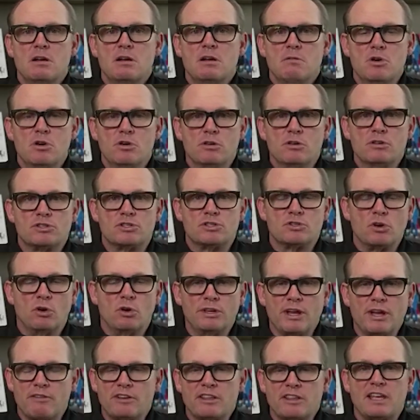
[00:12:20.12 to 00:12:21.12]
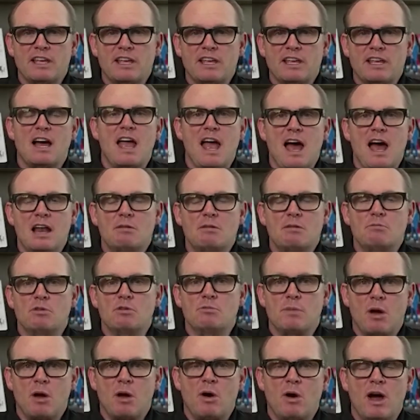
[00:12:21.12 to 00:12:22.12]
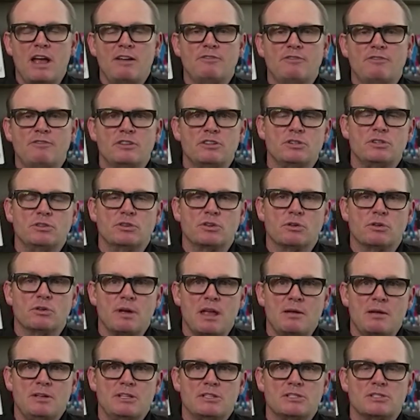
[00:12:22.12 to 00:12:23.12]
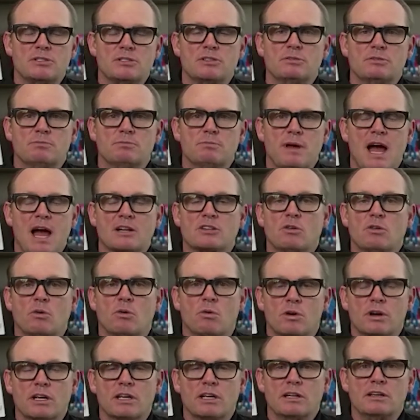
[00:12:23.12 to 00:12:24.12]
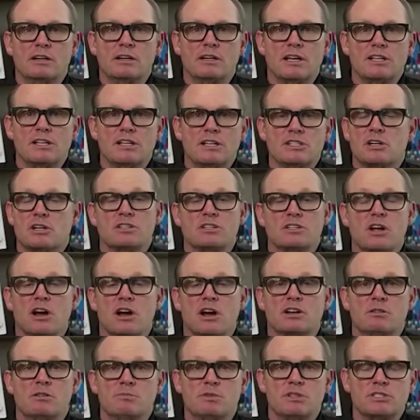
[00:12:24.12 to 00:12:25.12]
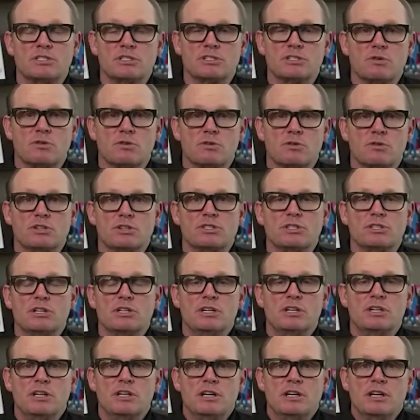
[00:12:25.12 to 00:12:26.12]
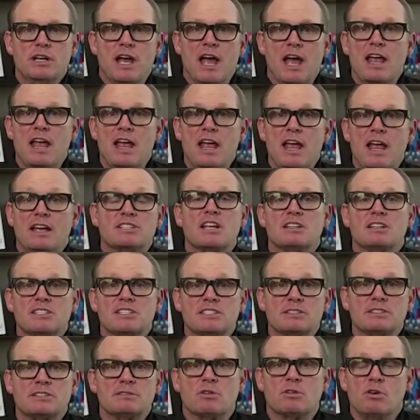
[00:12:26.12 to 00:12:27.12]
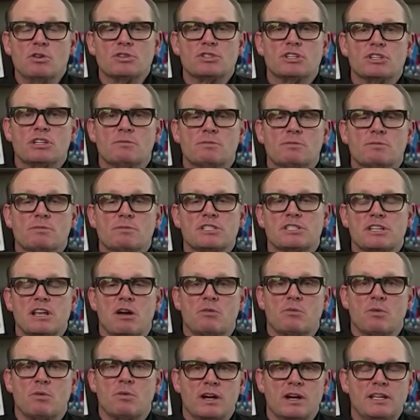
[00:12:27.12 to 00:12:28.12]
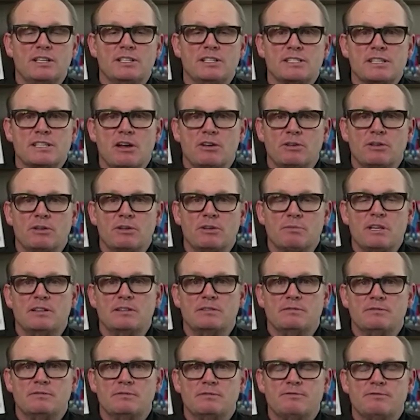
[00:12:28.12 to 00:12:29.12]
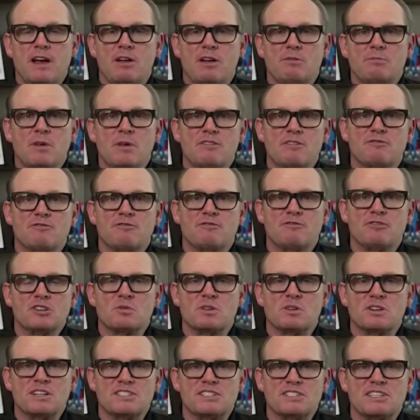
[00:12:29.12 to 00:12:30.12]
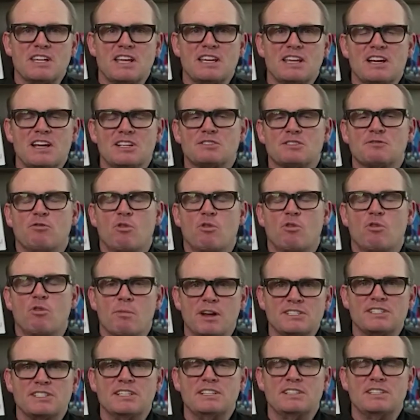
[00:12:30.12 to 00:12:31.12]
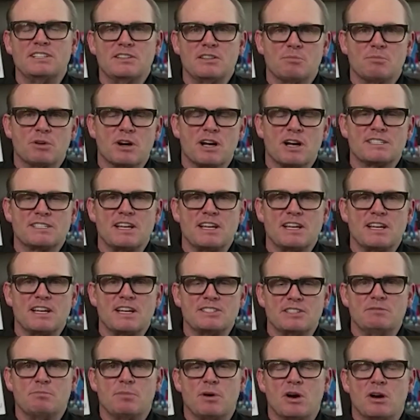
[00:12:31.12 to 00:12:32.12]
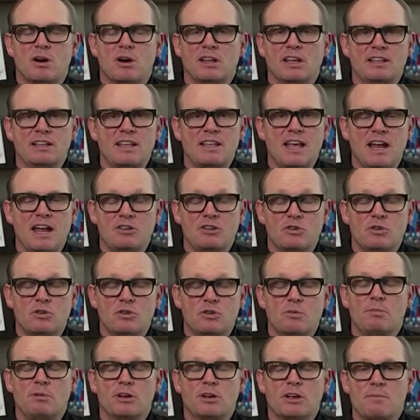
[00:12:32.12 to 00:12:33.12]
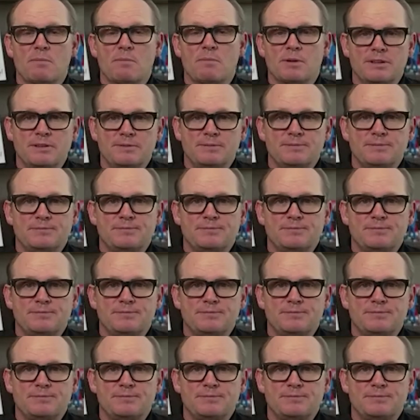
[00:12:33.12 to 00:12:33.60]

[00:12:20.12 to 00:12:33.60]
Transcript: moved, sold everything I had, moved my wife and two little babies to back to Oregon. And I started talking to business owners. Hey, instead of closing your business down, why don't you sell to me? And found my first one to say yes four months into the process and parlayed that into a public company.